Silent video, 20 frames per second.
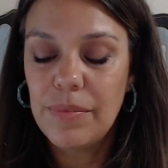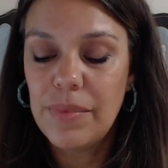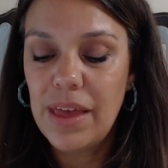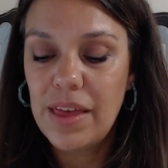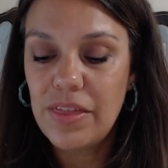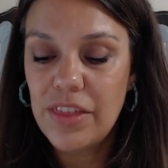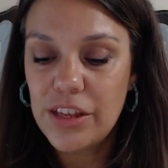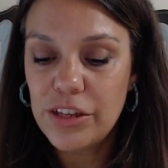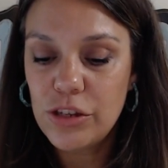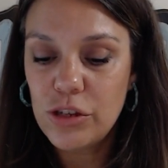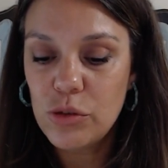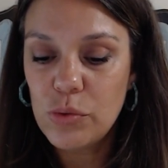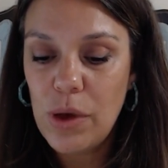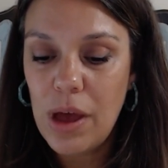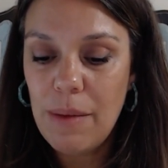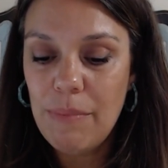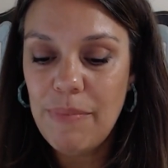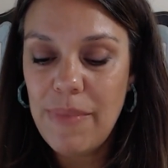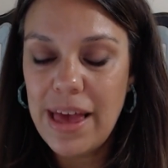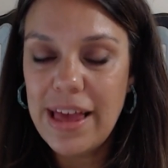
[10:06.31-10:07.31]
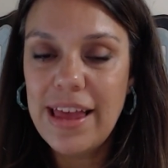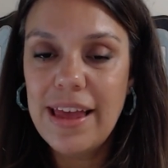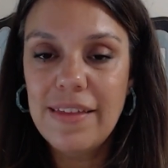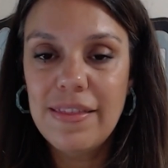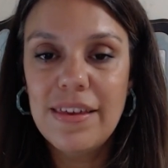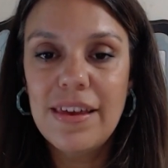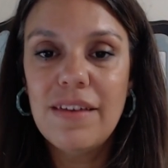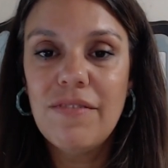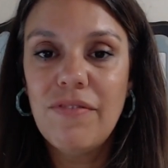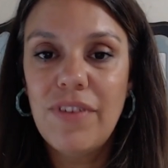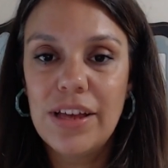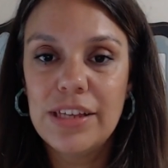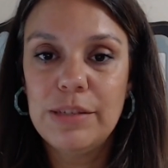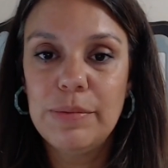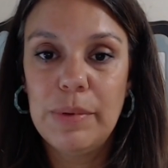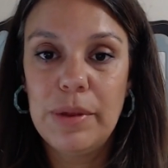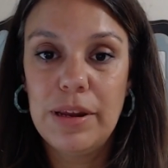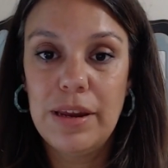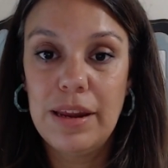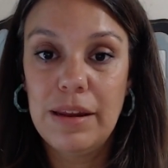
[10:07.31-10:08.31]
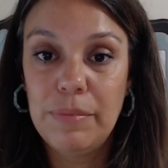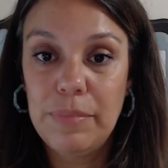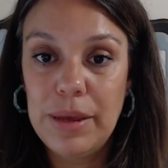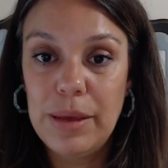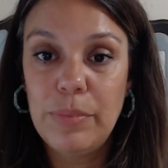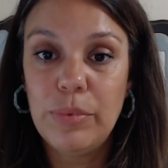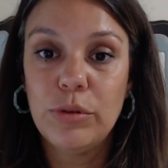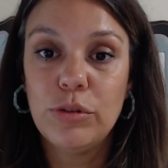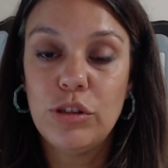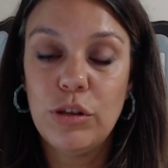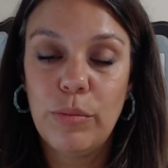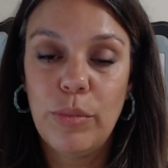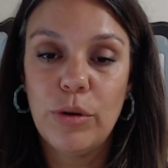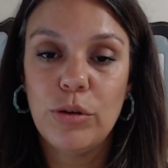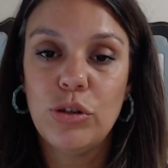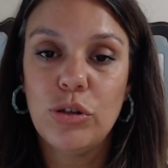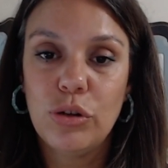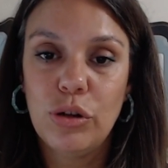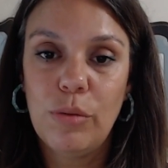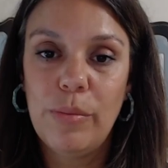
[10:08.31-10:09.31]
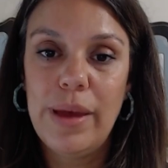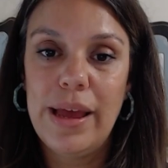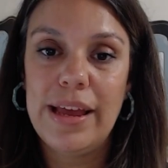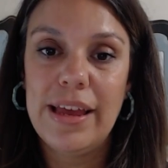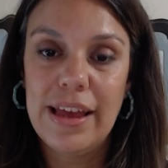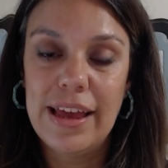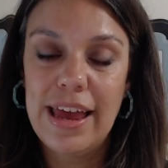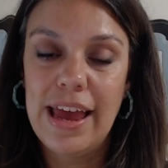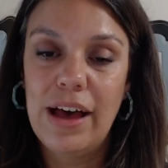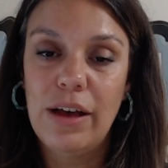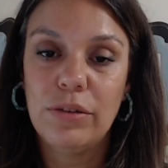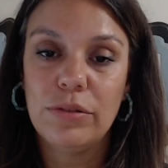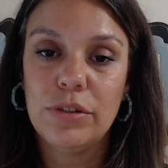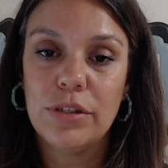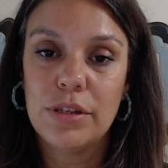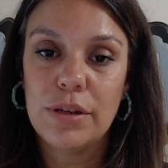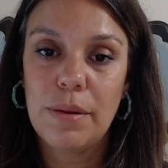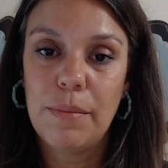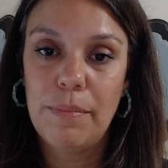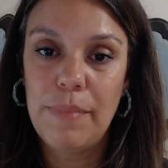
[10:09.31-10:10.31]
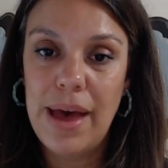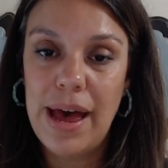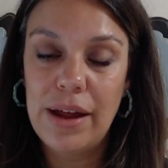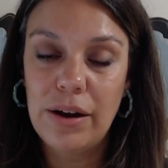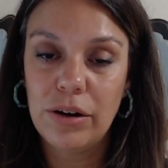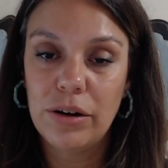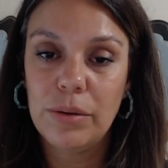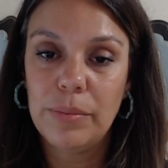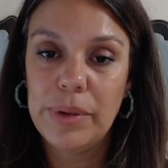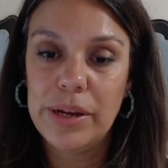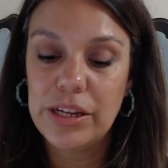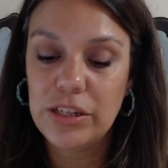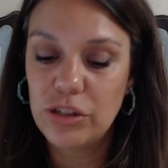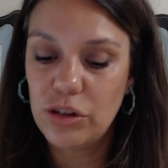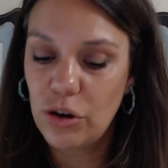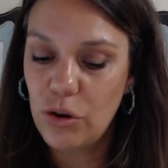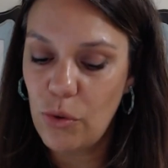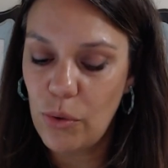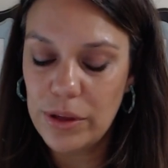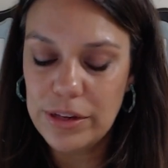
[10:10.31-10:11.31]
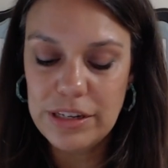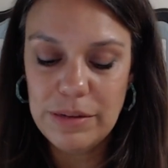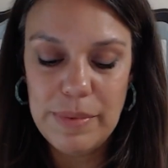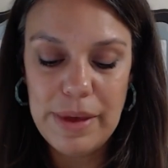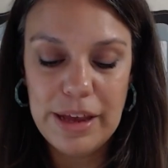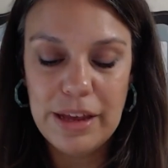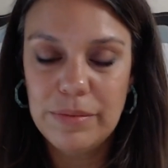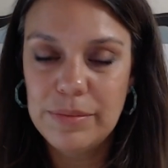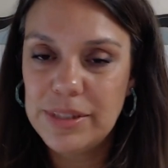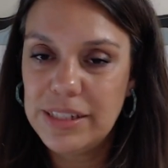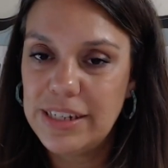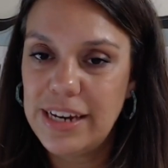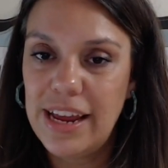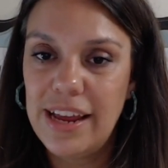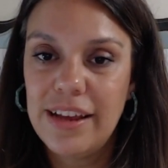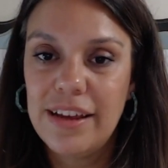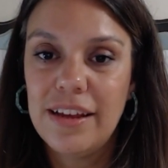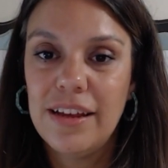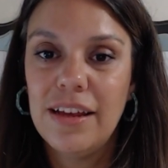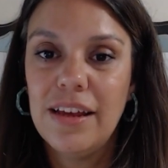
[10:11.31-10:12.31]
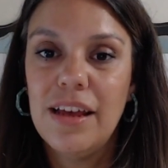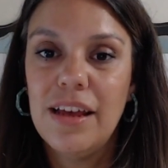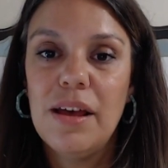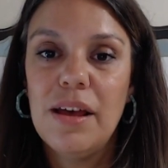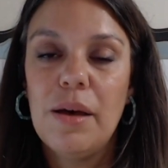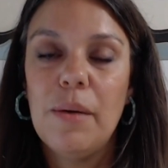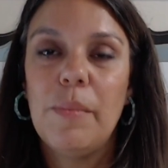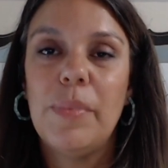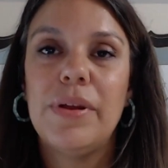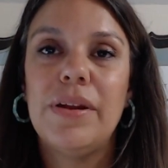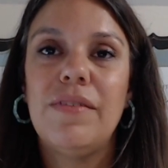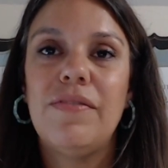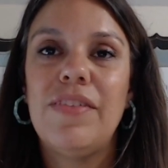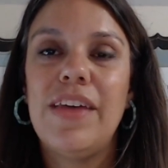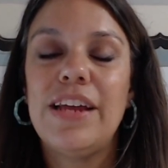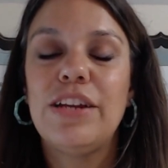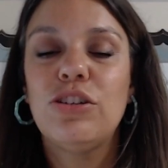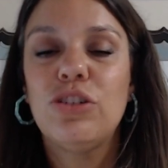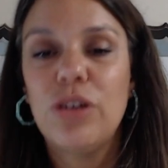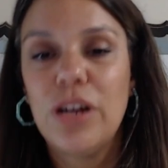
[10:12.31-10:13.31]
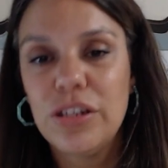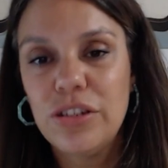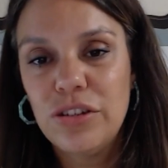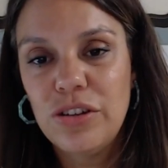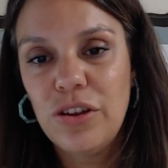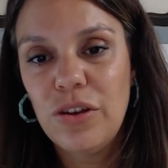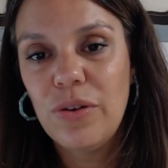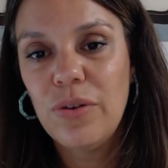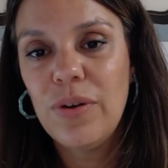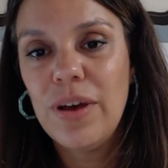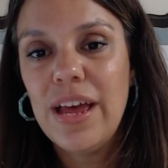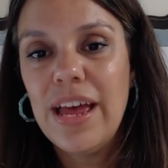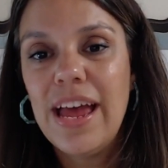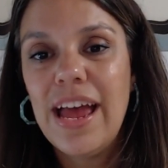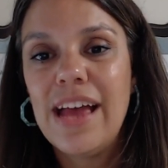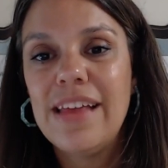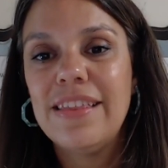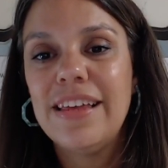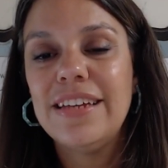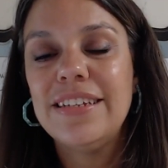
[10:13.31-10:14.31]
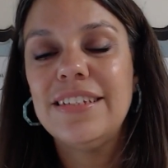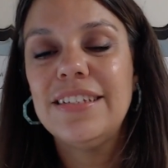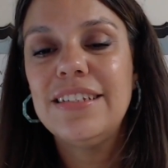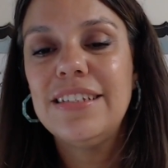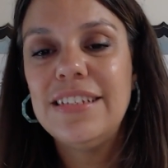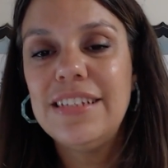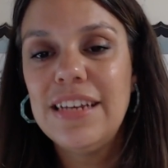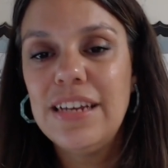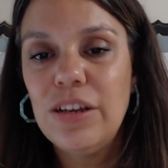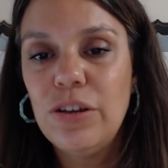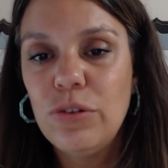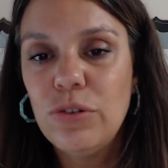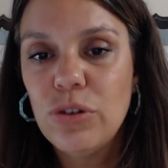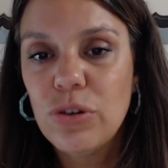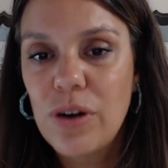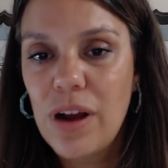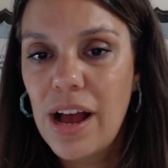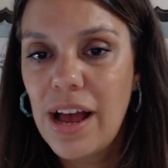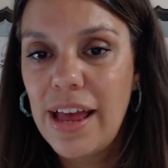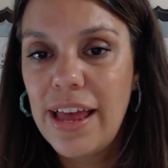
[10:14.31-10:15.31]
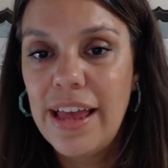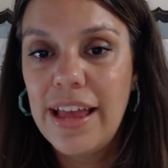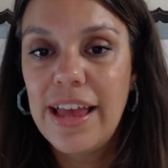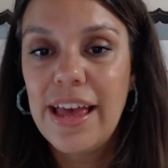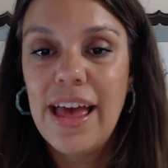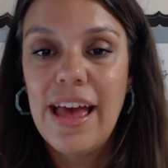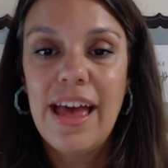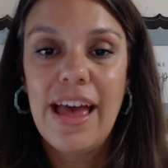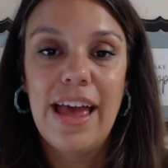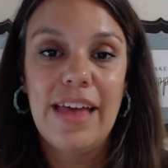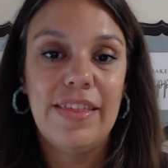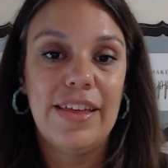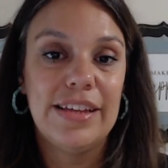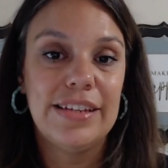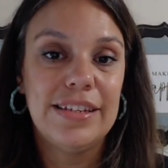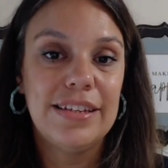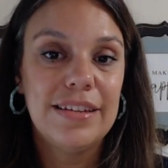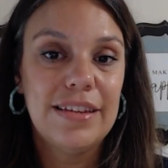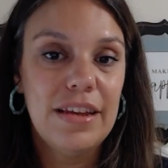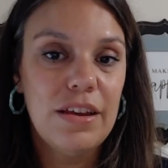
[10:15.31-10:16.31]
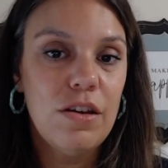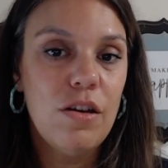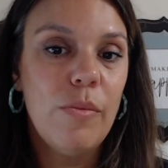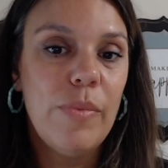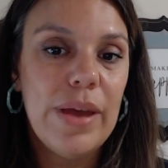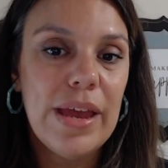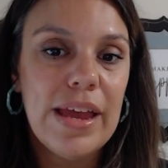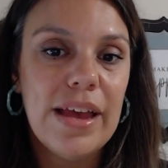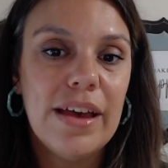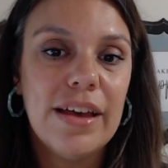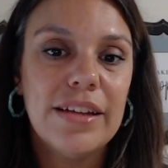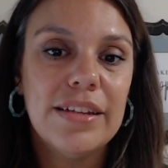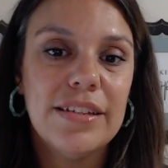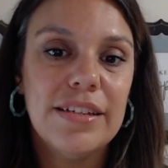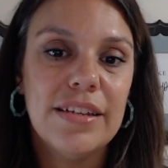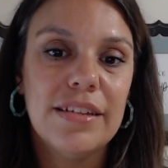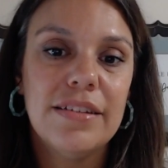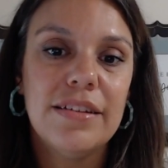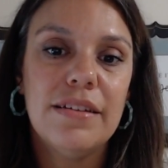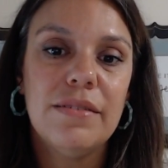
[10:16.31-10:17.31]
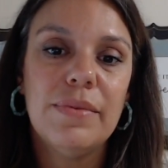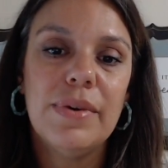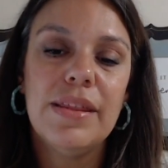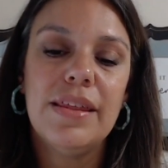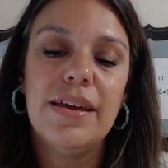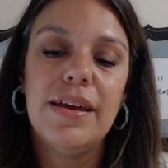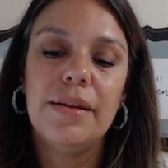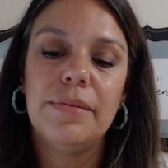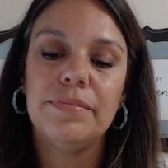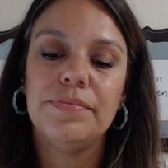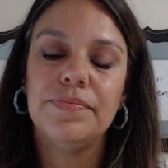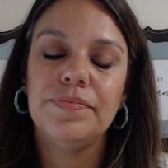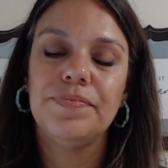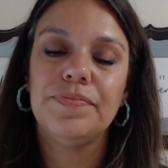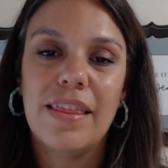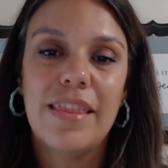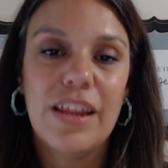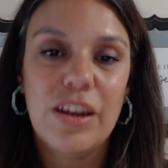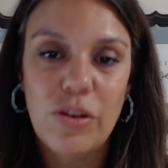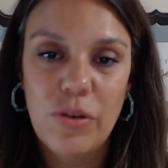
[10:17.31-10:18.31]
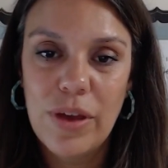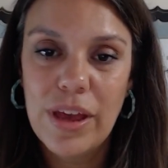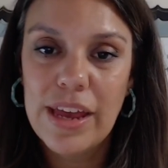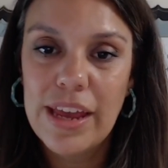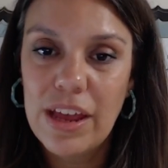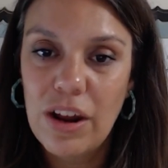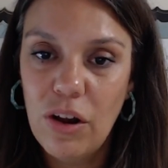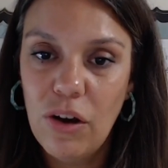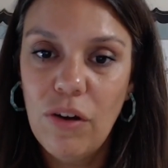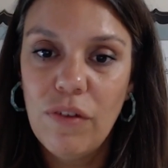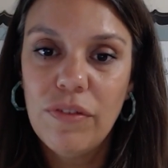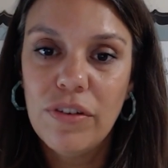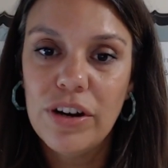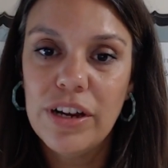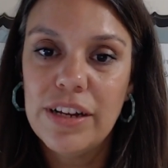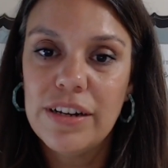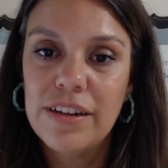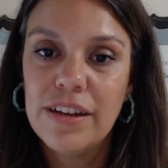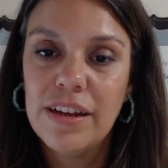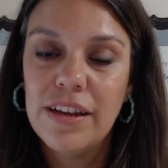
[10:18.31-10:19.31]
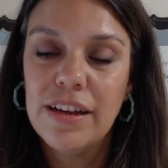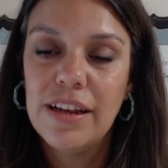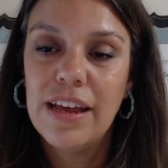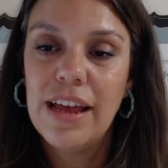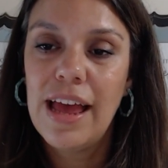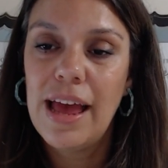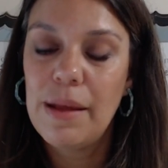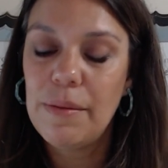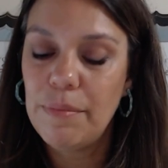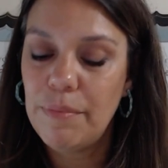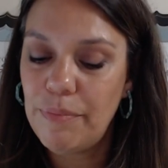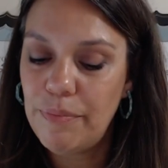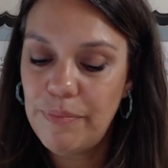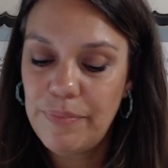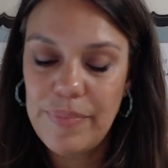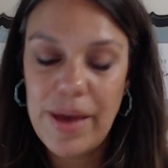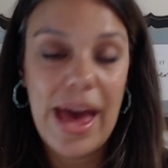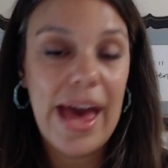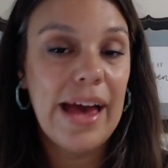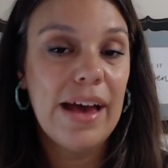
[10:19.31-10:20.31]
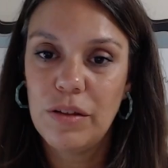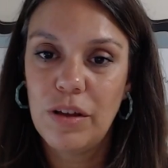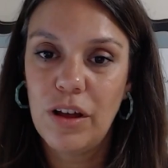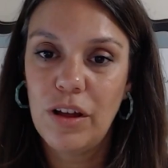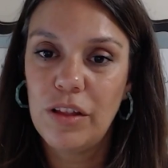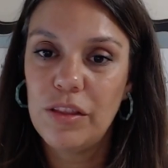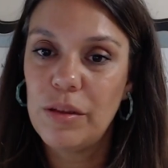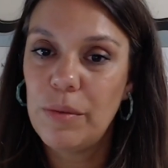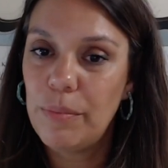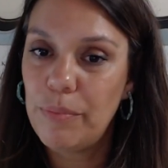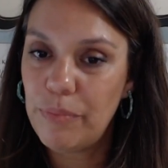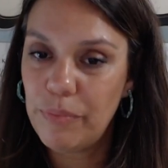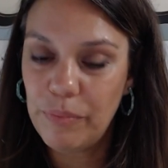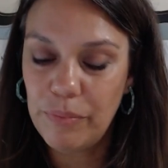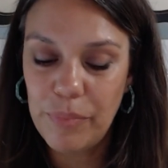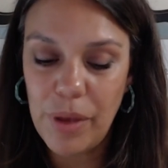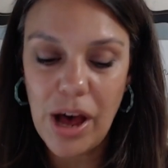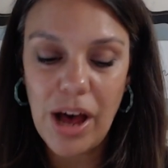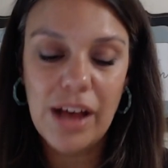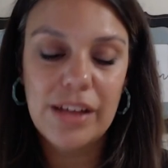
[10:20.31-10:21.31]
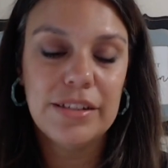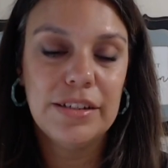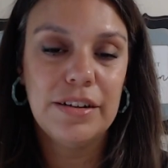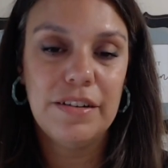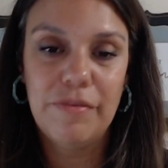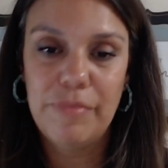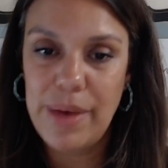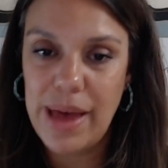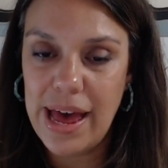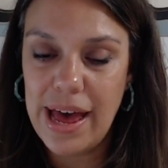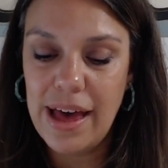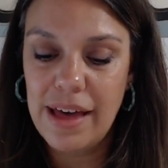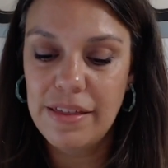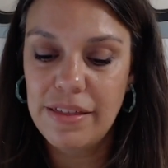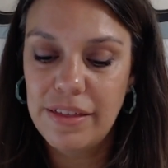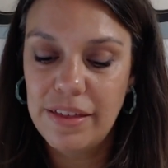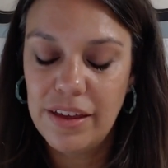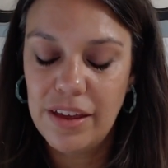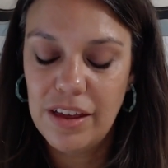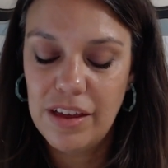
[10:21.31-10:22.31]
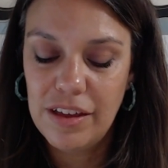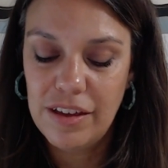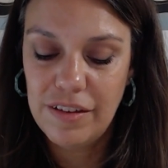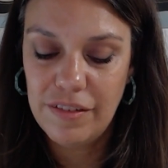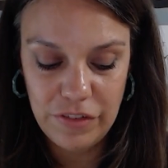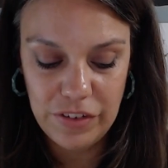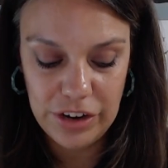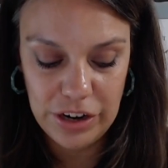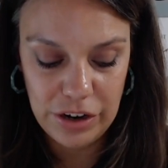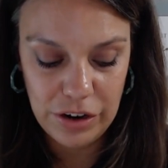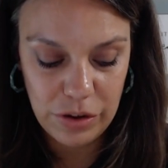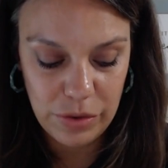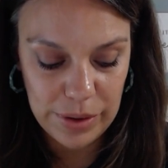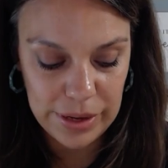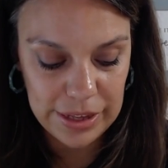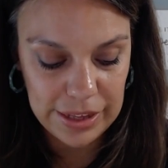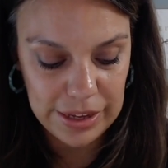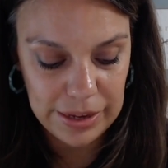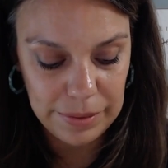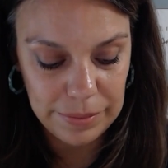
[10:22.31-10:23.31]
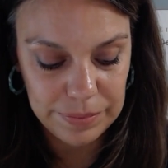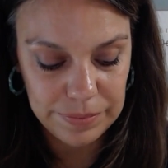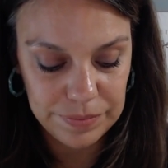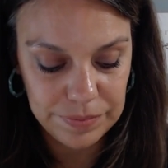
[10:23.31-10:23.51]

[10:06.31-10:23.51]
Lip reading: And this is why making the investment in people's emotional bank accounts matter, because you're going to make a mistake. But if they trust you and they see you trying and they see you being consistent with it, then you can get over it and back on the positive path very quickly.